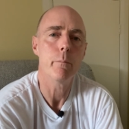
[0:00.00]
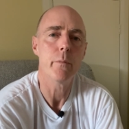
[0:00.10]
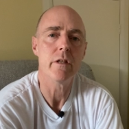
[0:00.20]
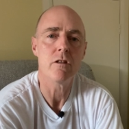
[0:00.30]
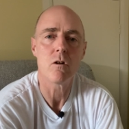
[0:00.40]

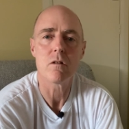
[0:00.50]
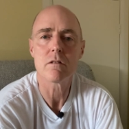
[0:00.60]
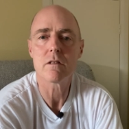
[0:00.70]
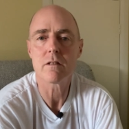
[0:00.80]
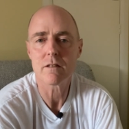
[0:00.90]
but not
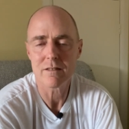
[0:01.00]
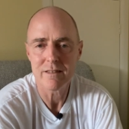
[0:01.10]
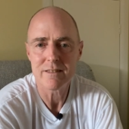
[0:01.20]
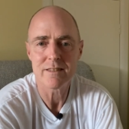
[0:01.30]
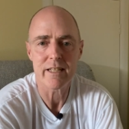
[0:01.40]

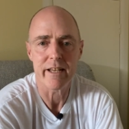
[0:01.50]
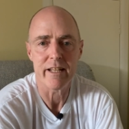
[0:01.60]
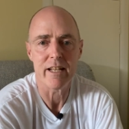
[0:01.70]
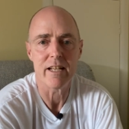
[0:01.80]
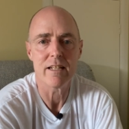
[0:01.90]

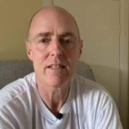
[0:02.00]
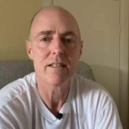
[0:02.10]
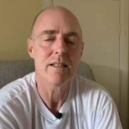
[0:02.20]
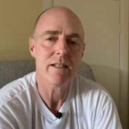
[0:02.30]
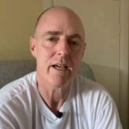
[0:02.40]
saying it
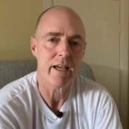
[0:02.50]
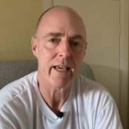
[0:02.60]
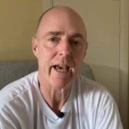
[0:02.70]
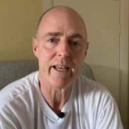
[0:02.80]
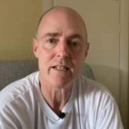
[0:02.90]

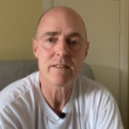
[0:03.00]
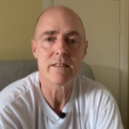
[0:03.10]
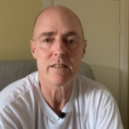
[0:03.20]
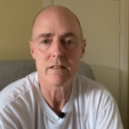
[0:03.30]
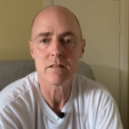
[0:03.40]
again
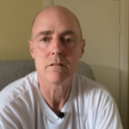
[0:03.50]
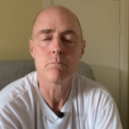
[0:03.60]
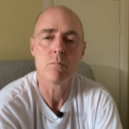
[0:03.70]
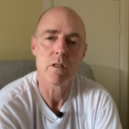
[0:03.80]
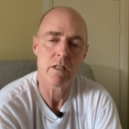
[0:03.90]
to
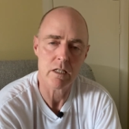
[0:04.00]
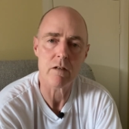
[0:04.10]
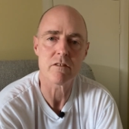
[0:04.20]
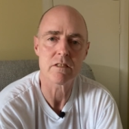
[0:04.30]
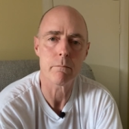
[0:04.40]

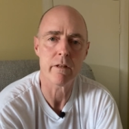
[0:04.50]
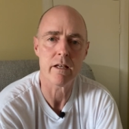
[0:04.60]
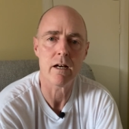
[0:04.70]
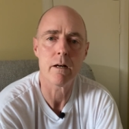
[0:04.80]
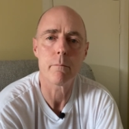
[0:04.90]
cover something
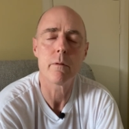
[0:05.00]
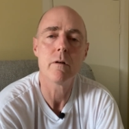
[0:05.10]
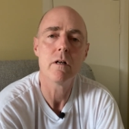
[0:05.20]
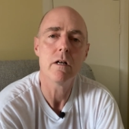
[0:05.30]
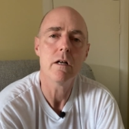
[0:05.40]
up
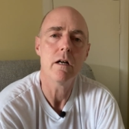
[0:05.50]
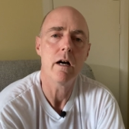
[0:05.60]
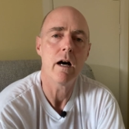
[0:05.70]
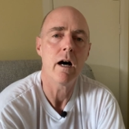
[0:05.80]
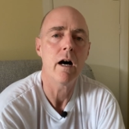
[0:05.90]

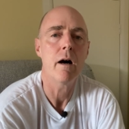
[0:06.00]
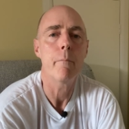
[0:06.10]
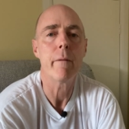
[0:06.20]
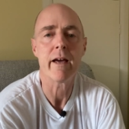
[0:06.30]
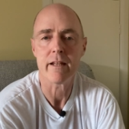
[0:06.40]

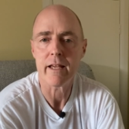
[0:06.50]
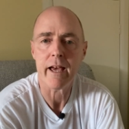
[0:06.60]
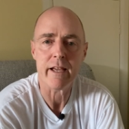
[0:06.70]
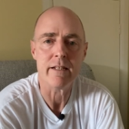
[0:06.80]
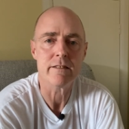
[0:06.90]
um, and
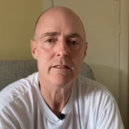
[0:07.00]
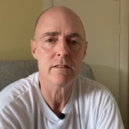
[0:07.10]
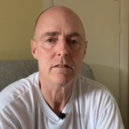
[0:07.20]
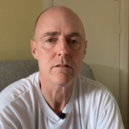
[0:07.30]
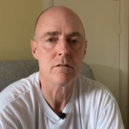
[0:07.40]
again
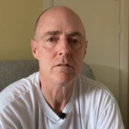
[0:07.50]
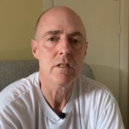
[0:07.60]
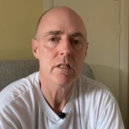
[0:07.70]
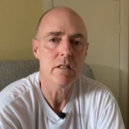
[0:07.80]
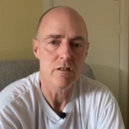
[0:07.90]
to
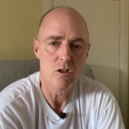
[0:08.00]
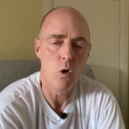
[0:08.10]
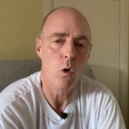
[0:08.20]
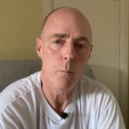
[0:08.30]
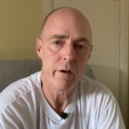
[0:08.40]

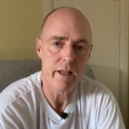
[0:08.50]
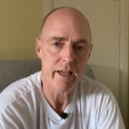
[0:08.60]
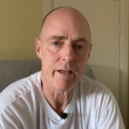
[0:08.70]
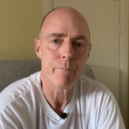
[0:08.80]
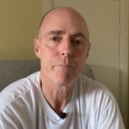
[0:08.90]

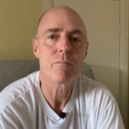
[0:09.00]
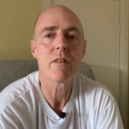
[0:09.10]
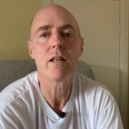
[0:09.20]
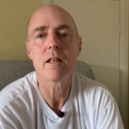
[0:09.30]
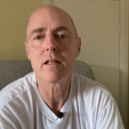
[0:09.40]
normally
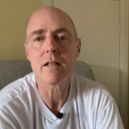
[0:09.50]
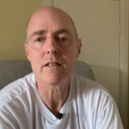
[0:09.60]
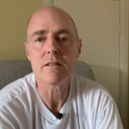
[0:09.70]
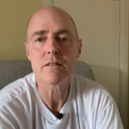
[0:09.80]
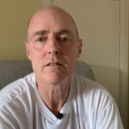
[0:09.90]

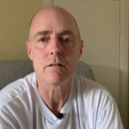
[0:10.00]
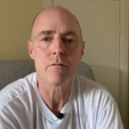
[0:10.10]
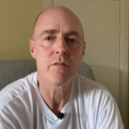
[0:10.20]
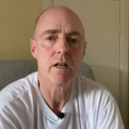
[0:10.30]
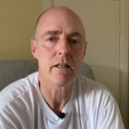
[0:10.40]
sort of
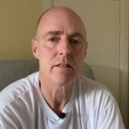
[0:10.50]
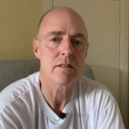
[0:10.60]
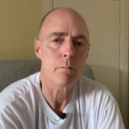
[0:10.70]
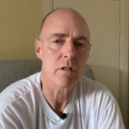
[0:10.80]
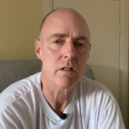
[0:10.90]
further
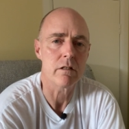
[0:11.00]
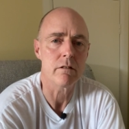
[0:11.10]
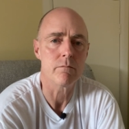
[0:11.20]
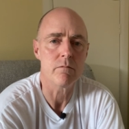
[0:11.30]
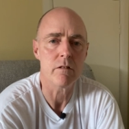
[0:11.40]
some kind
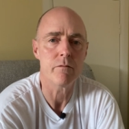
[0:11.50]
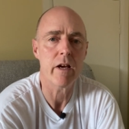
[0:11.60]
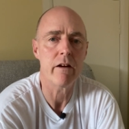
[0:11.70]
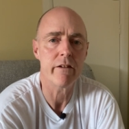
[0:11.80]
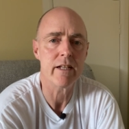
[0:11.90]
of
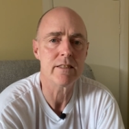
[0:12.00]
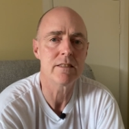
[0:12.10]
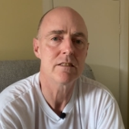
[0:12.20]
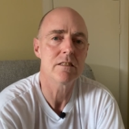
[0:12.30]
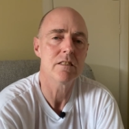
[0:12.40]

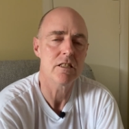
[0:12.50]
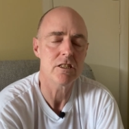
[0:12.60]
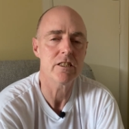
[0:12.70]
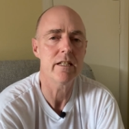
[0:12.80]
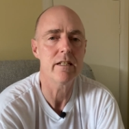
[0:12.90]
nefarious
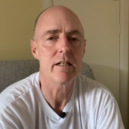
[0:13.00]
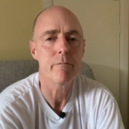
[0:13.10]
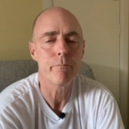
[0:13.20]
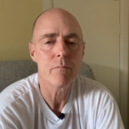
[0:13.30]
agenda.